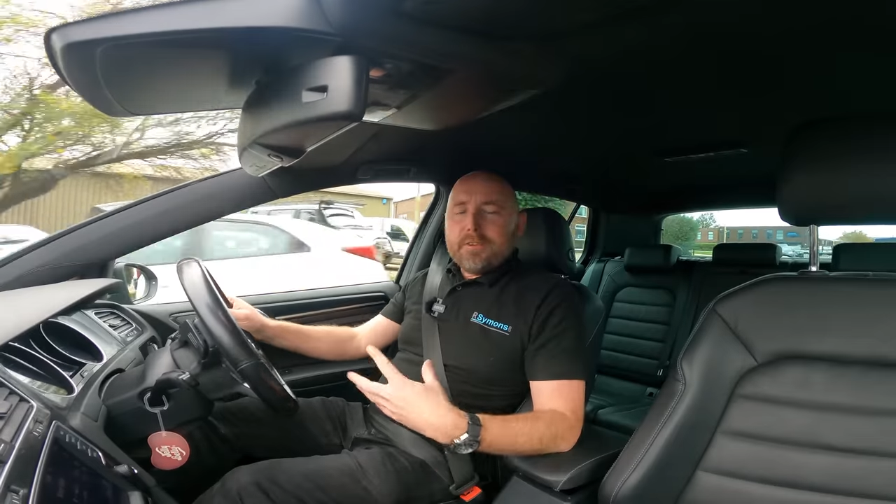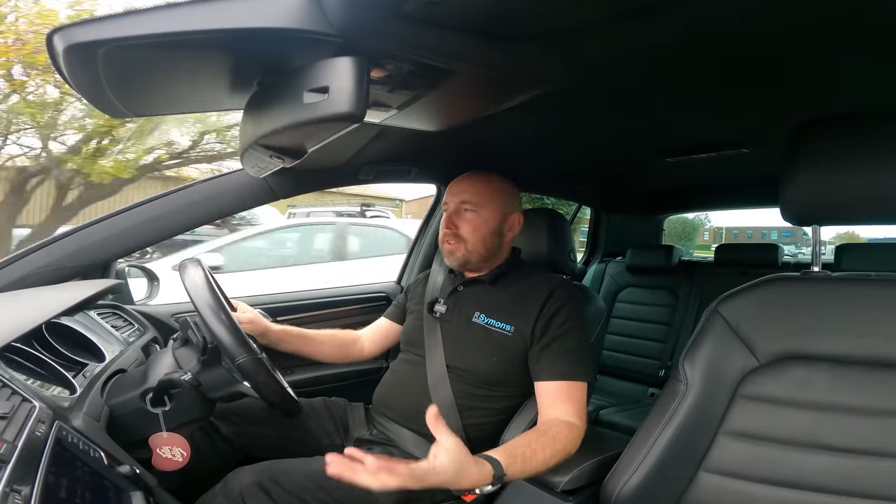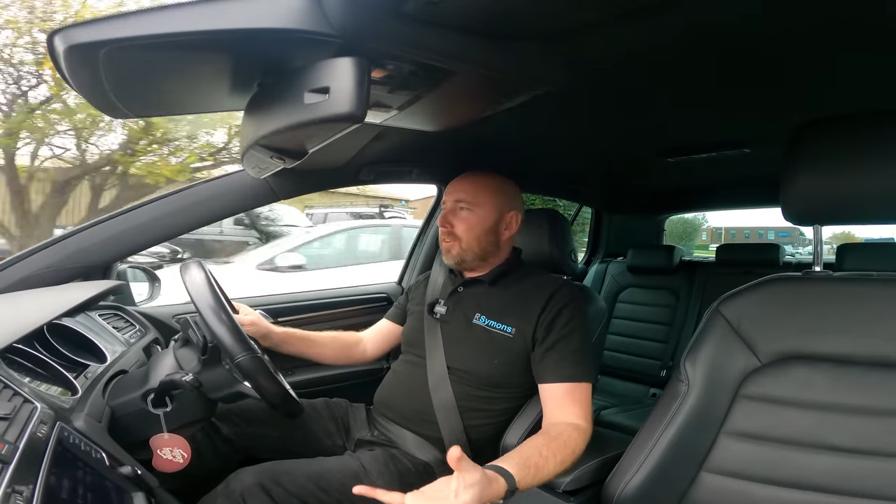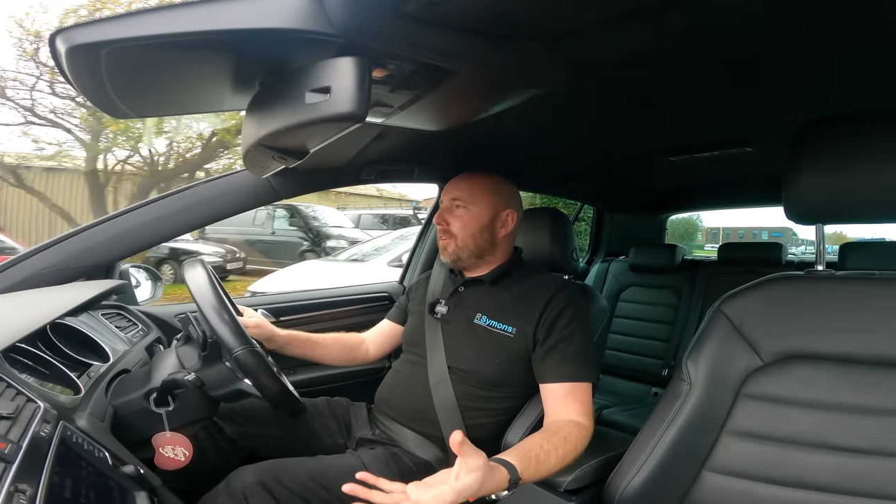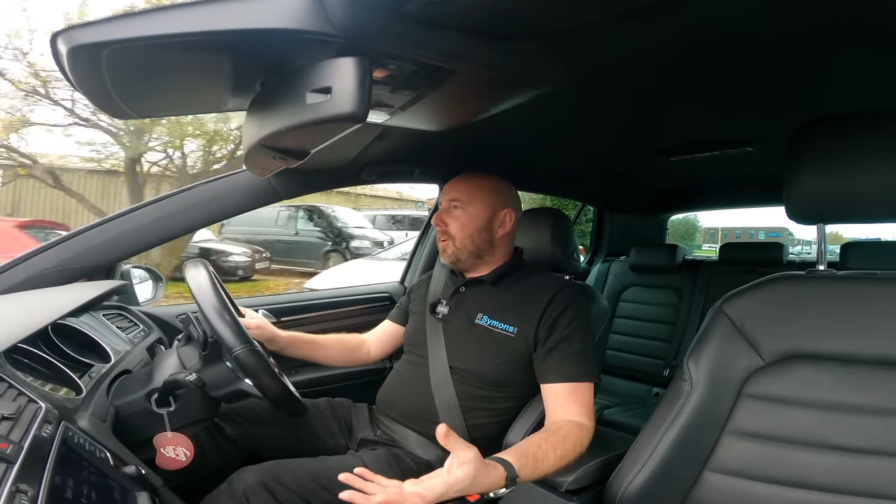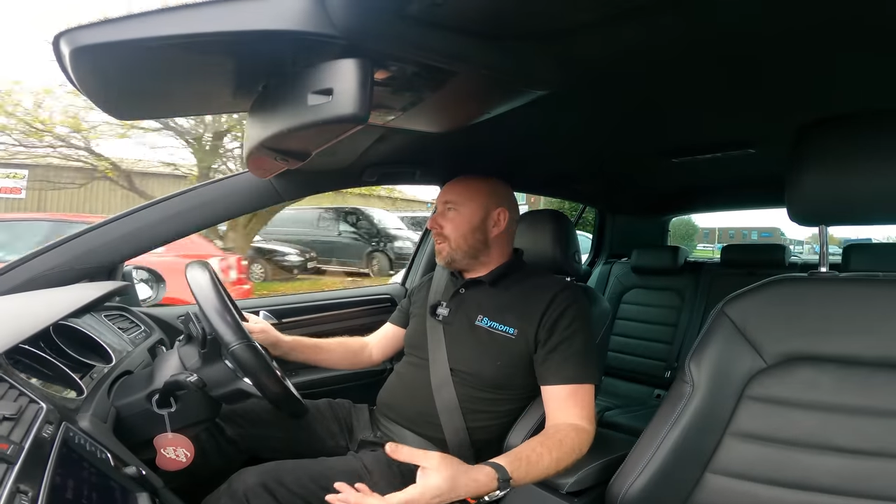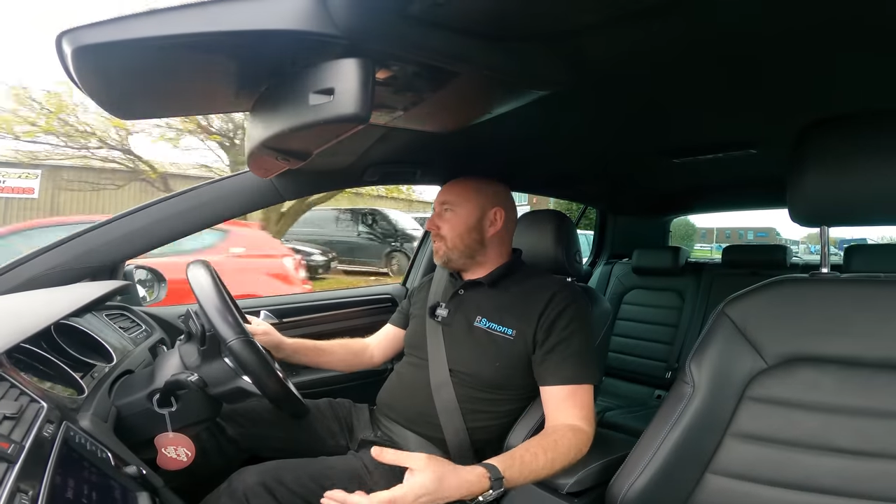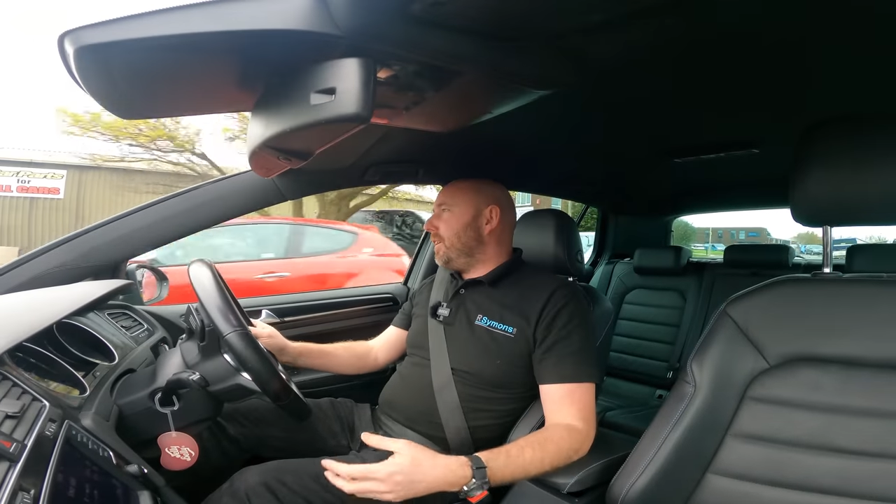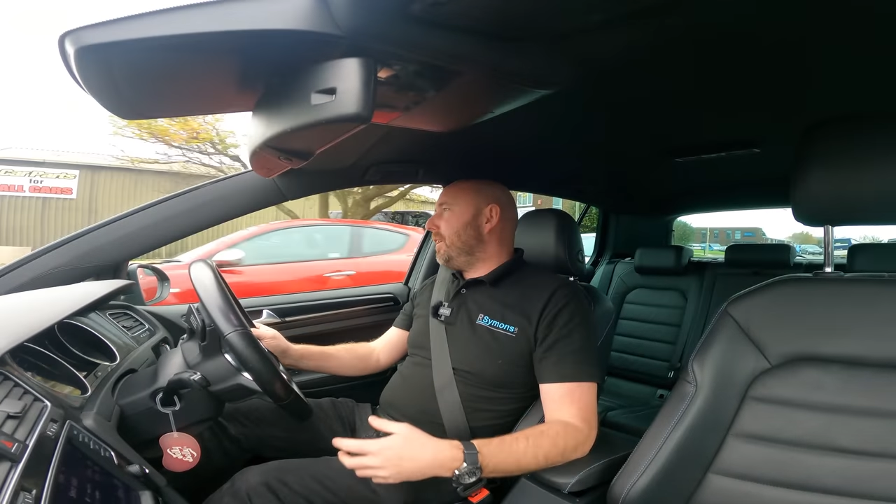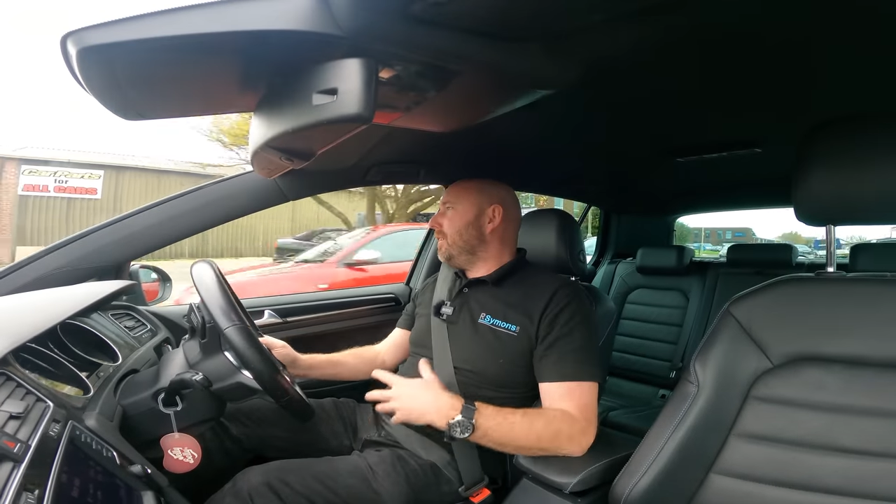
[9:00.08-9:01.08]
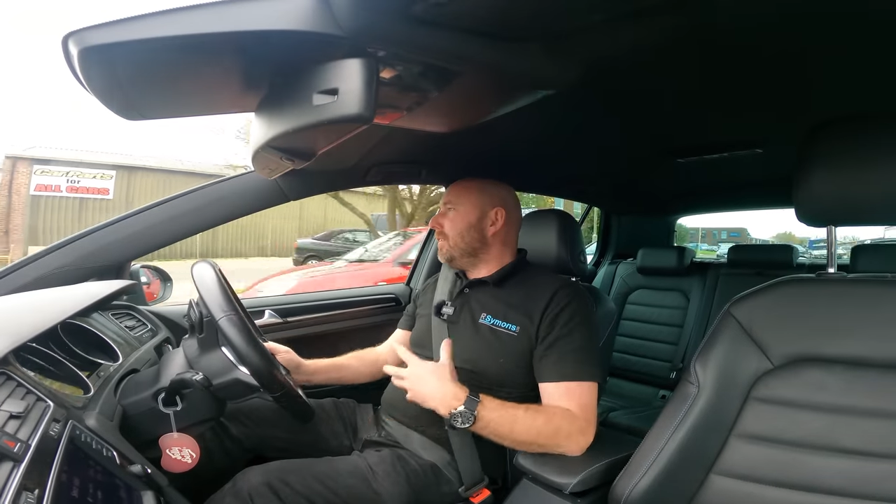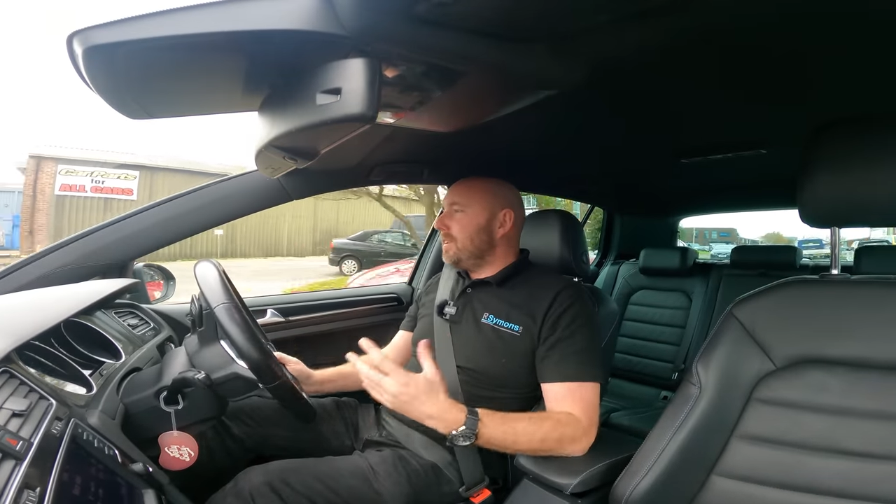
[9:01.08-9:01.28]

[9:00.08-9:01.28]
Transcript: nice lighting,